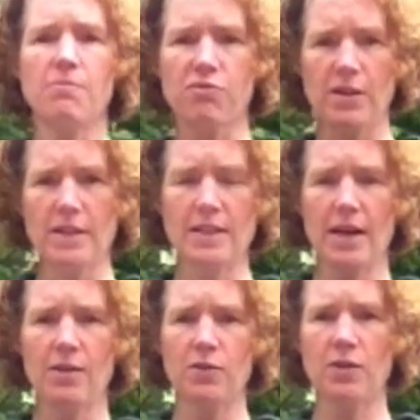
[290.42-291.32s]
print it
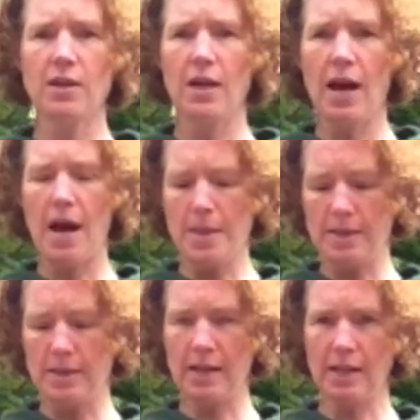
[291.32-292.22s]
out and
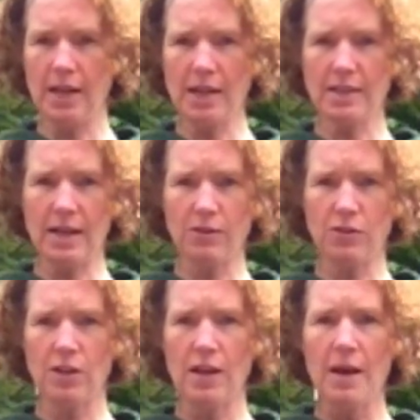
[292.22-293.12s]
then cut
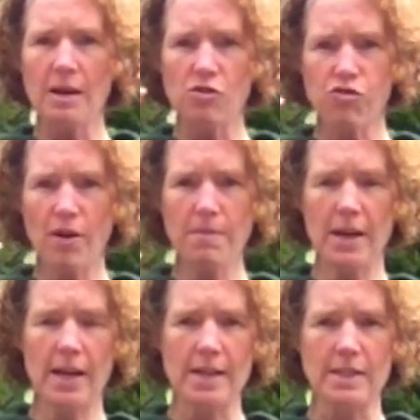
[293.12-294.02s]
out Try and
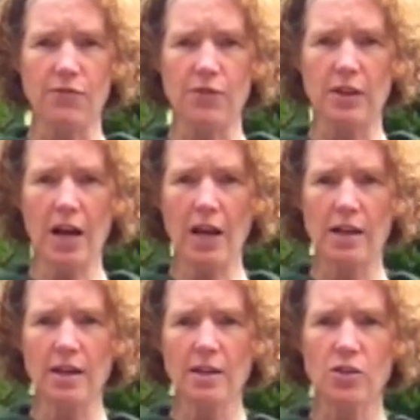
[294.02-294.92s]
make it a different
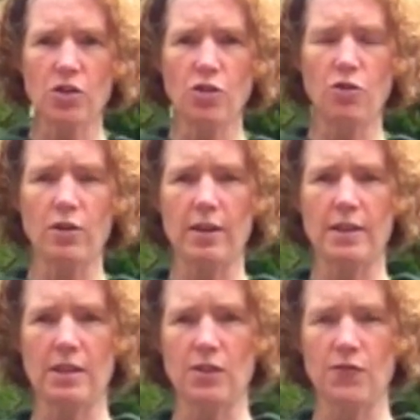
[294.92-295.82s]
colour so you can
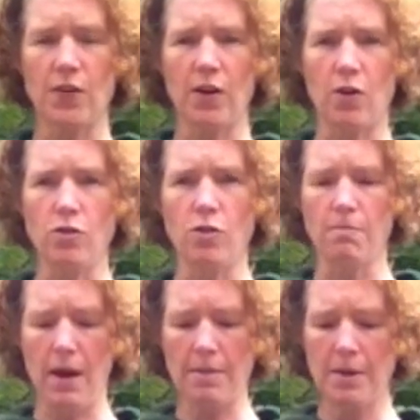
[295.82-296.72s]
identify it on your
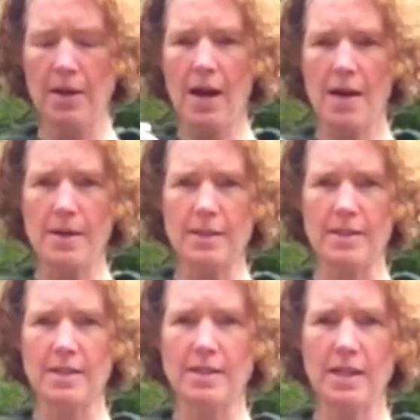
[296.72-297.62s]
map, and then
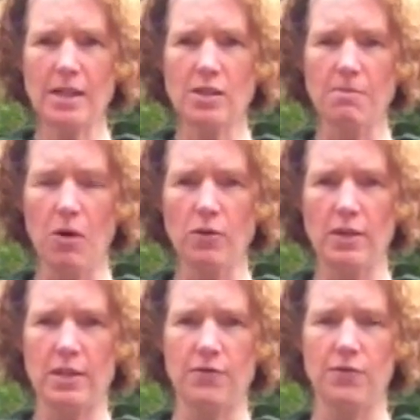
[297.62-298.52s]
stick them on
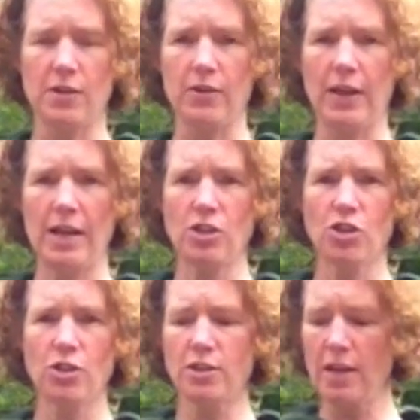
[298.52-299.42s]
the different
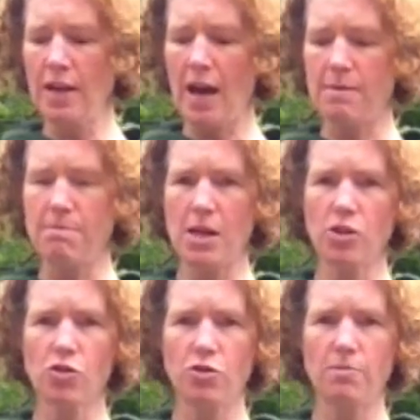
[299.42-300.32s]
locations and make
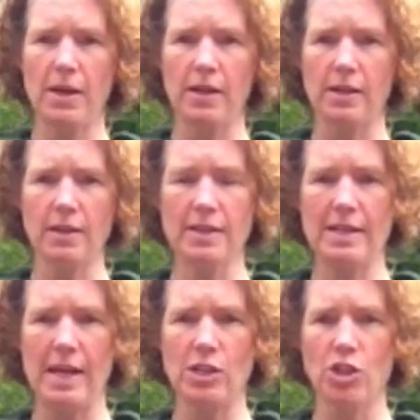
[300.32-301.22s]
sure you make a nice
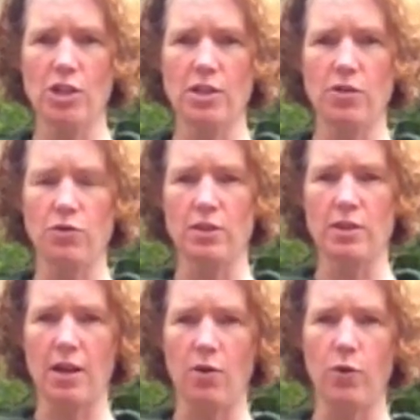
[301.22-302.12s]
legend so you can
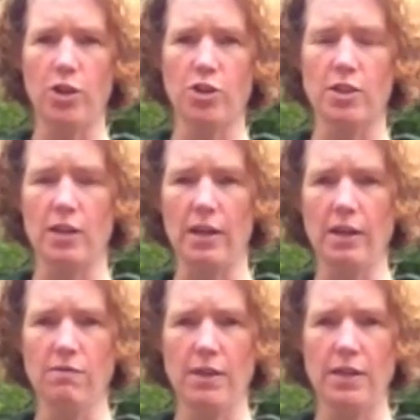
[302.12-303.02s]
tell which is the
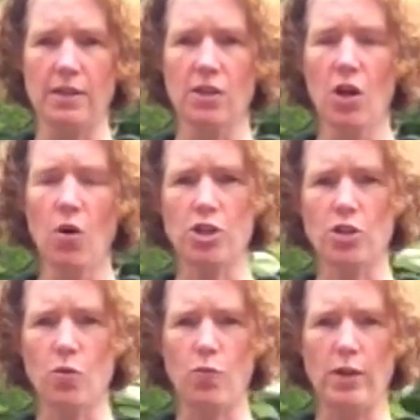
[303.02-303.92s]
light readings, which is
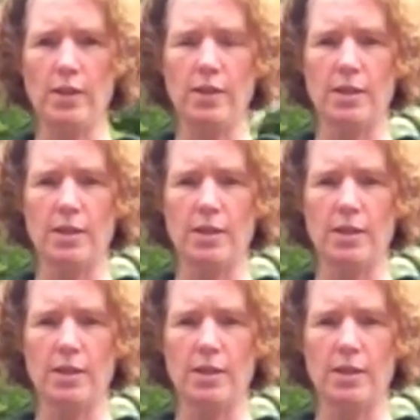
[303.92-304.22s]
the wind